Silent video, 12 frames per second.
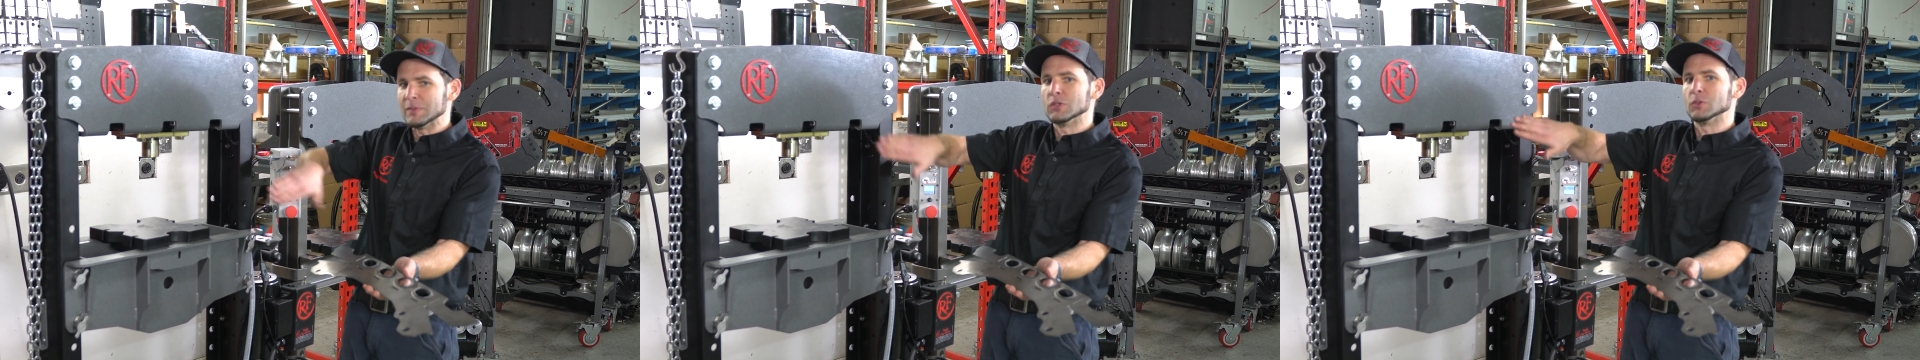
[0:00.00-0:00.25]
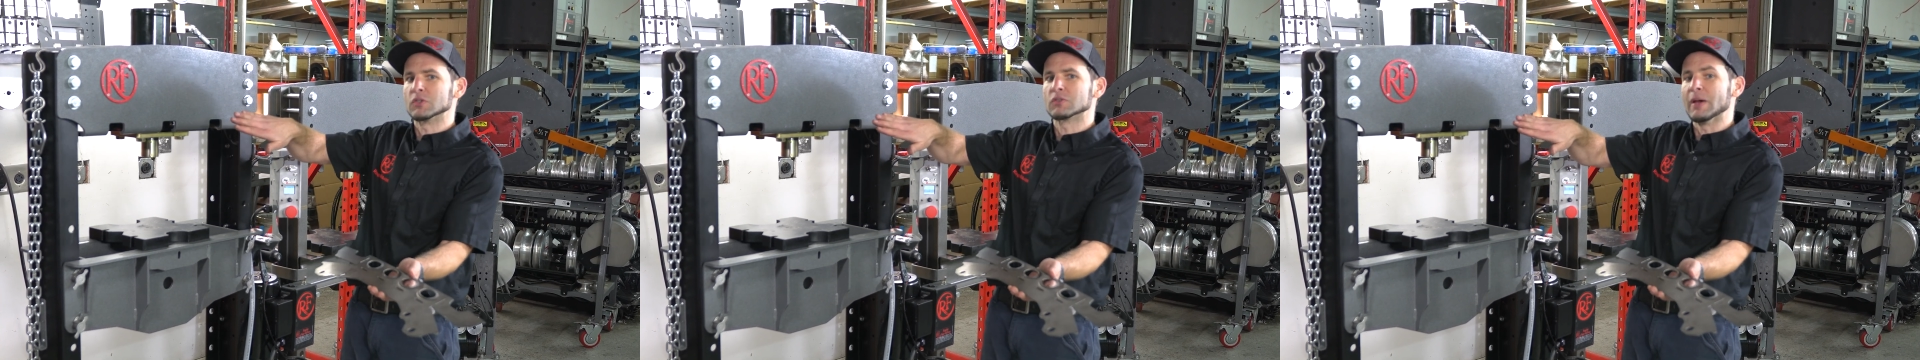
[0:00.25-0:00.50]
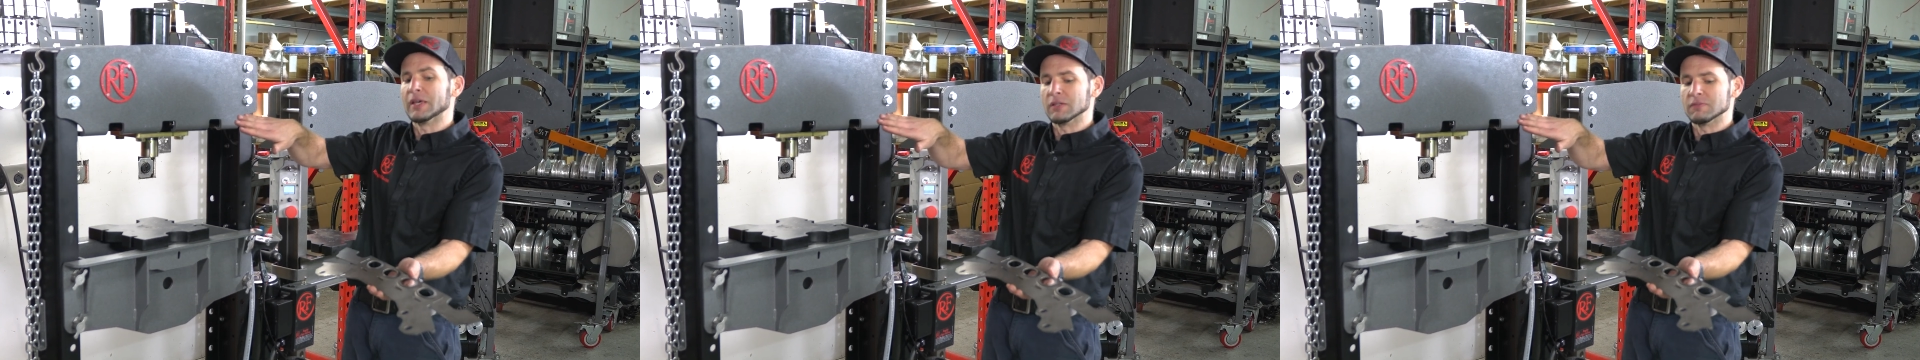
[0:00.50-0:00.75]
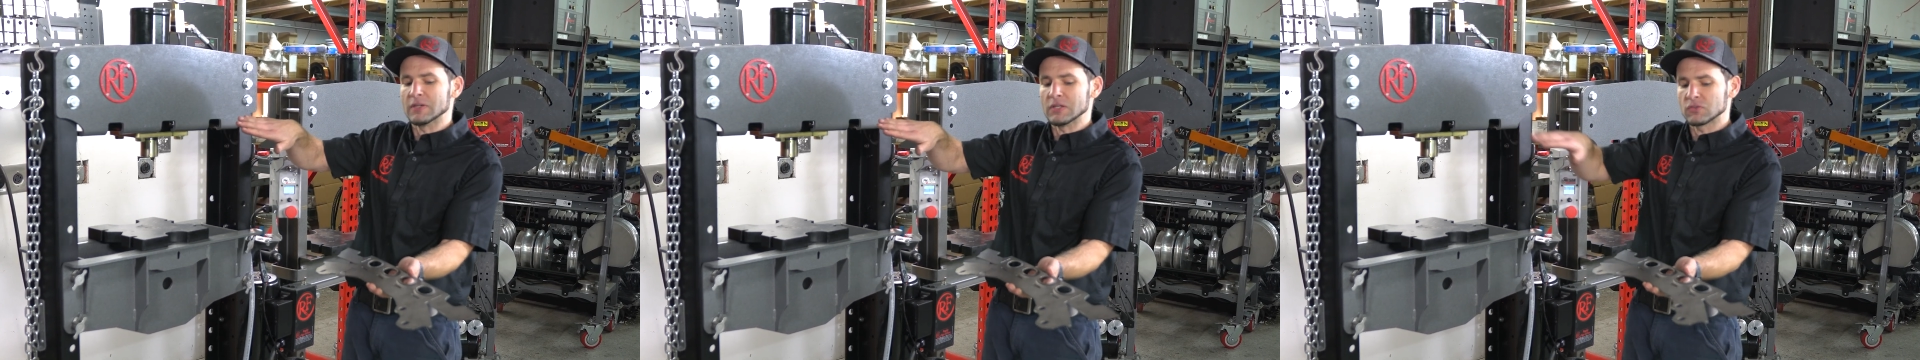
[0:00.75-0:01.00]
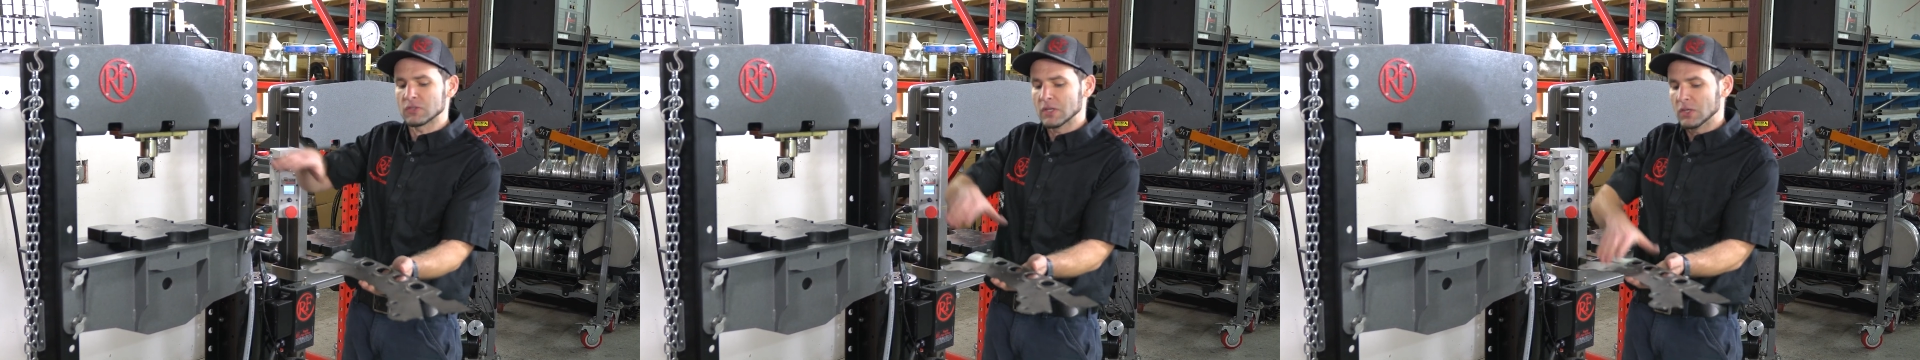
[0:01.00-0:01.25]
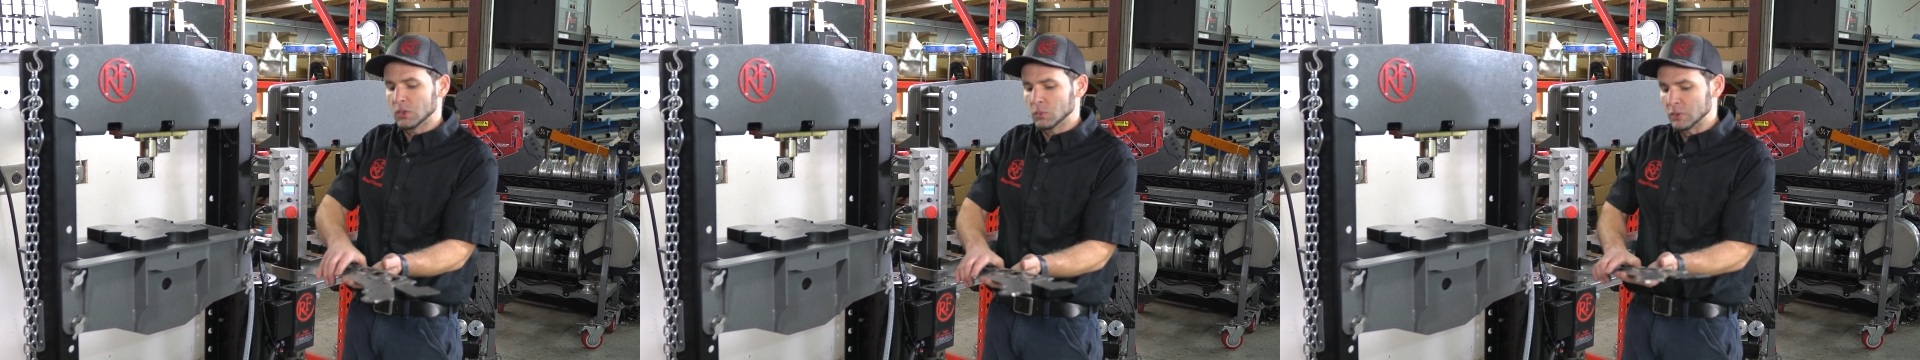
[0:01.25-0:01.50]
into a smiley face,
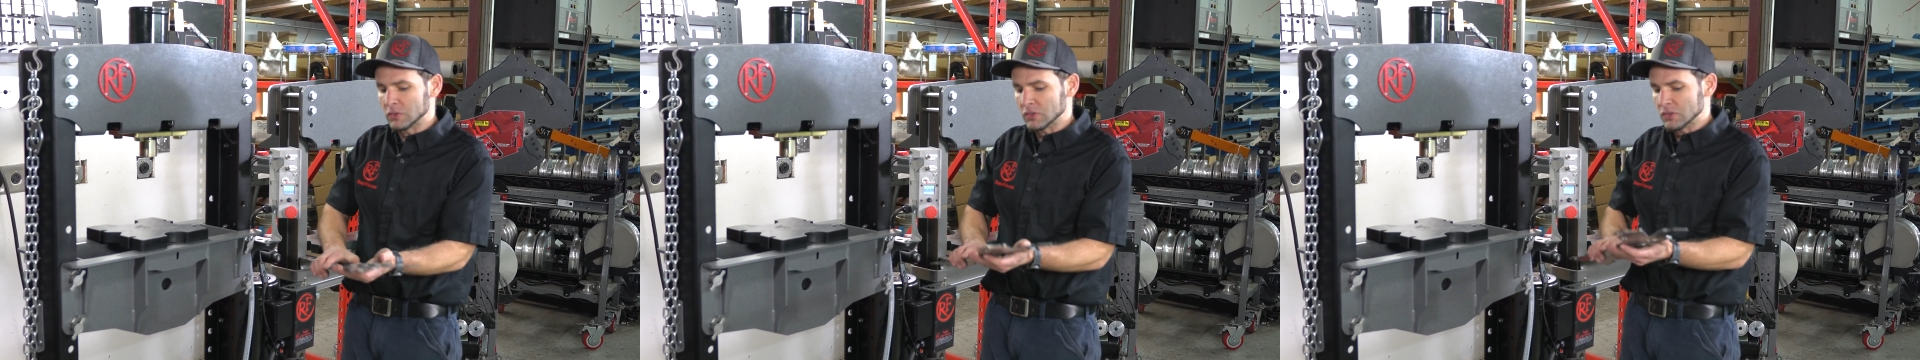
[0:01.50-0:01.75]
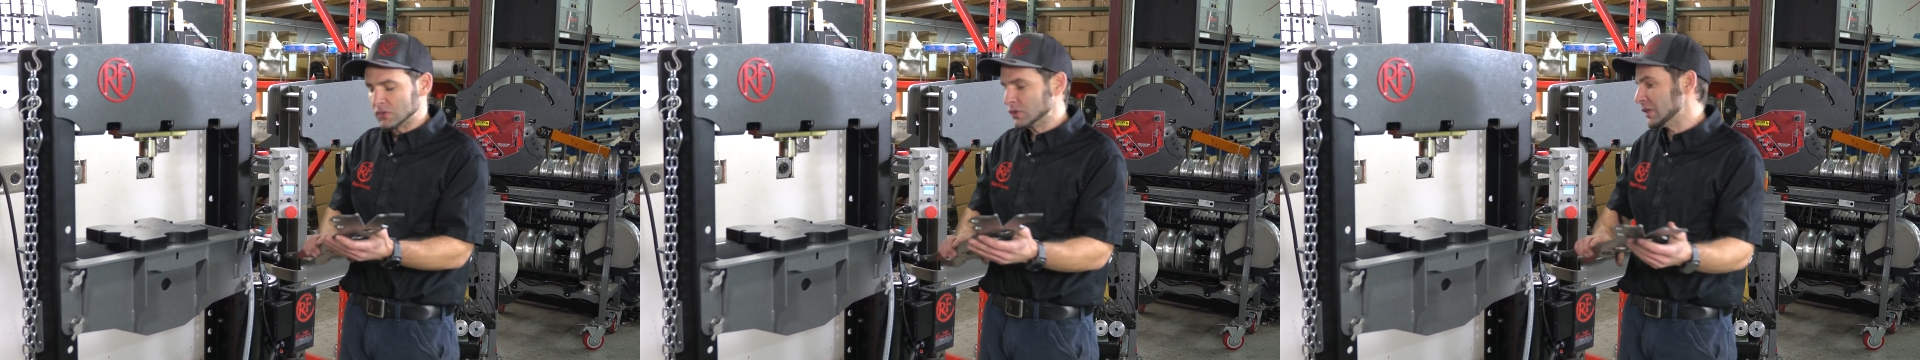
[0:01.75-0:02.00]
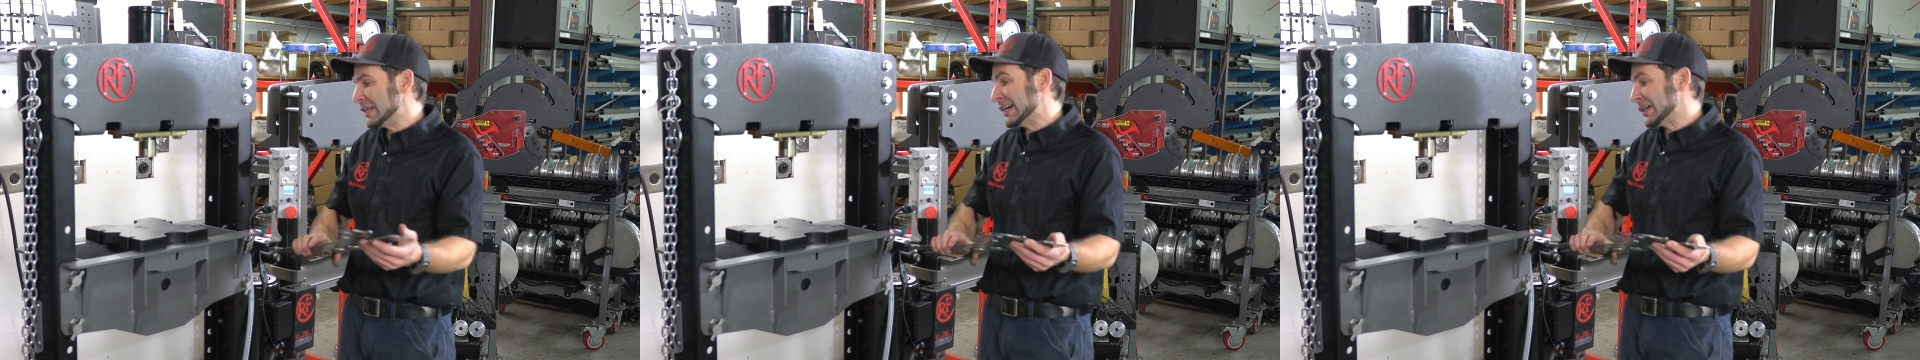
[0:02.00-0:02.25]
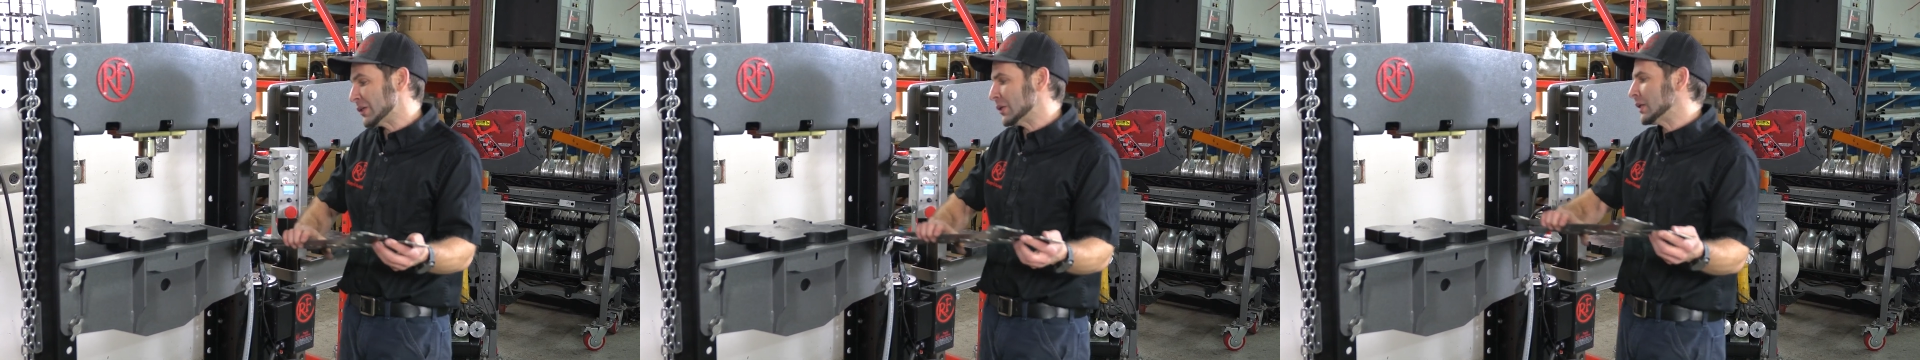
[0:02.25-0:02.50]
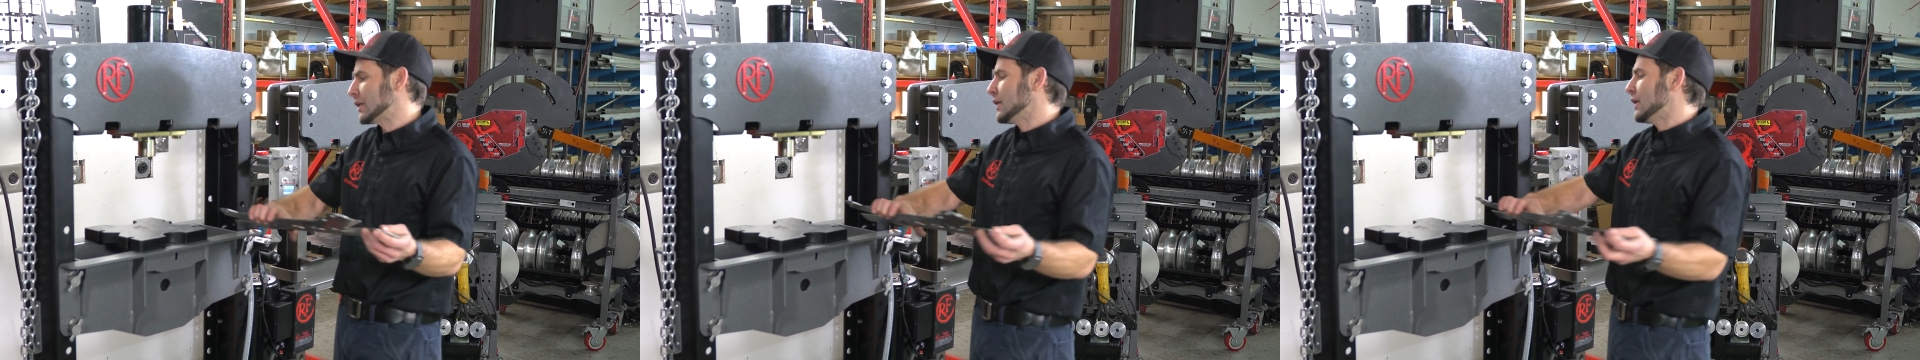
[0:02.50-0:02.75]
which is not good.